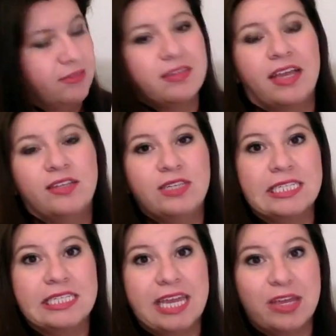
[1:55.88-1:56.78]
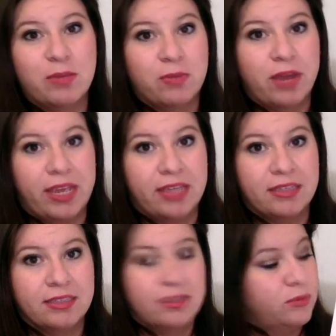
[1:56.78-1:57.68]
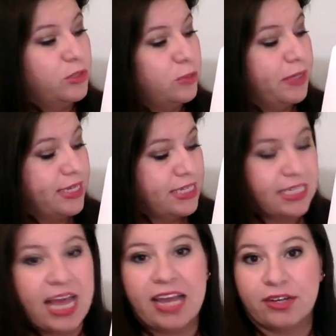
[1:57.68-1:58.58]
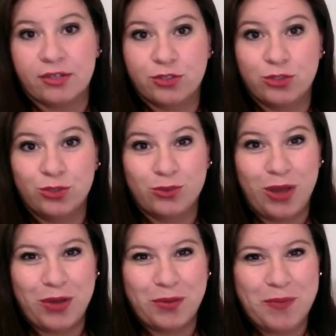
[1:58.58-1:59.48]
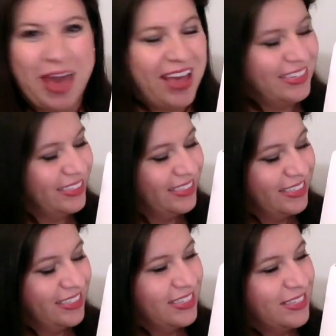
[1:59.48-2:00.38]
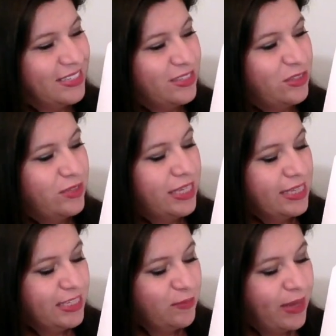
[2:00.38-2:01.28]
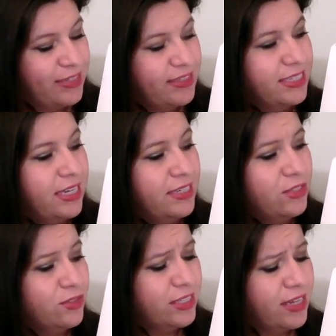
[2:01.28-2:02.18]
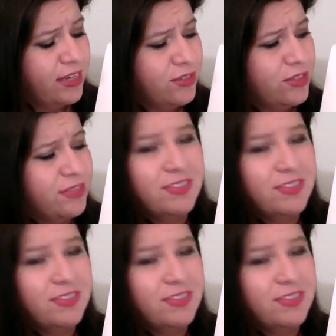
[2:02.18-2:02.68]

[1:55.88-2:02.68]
and you need to take a break, well, you're being a slacker, so you're wrong or bad. So you get this message hundreds and hundreds of